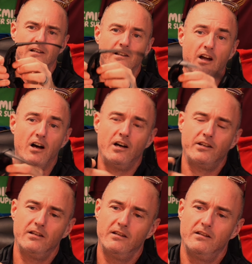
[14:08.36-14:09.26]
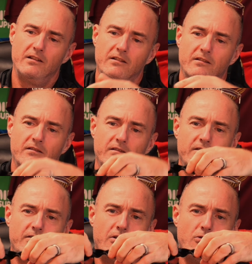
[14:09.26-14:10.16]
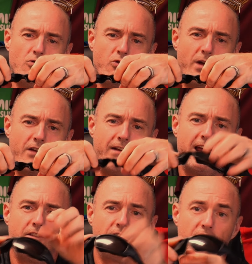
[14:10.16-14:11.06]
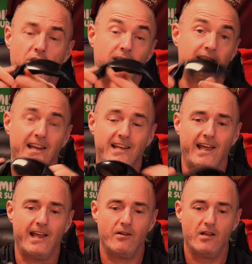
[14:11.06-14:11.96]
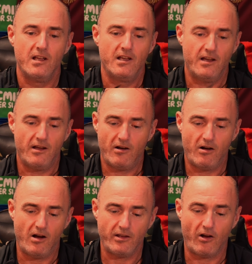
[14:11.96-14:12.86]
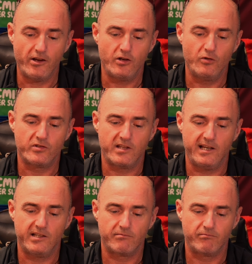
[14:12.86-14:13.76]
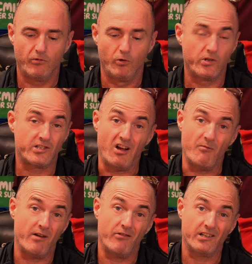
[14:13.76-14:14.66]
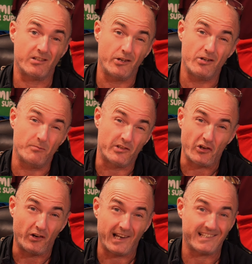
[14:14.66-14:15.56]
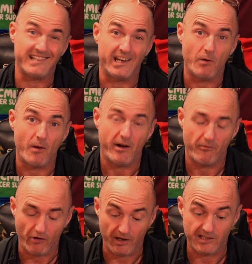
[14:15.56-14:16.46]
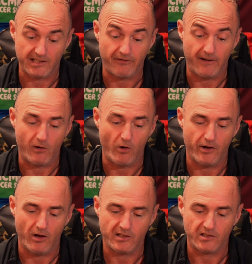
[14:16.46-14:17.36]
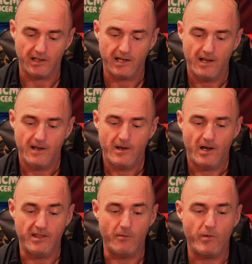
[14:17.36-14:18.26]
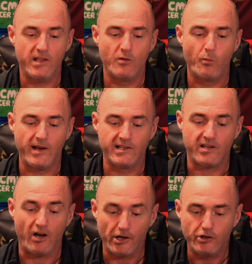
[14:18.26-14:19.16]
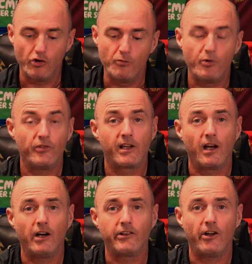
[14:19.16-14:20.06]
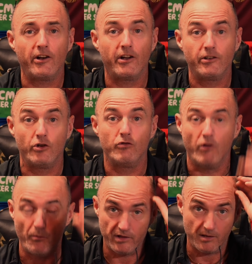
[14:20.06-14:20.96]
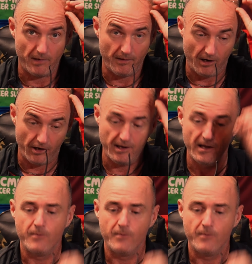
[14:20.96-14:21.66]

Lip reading: guard all the way around that you can take out. I use these all the time when I'm running. So I use them as sunglasses anyway when I'm running because they fit quite nicely. And then in the winter, I do put the guard on and I do run with them on.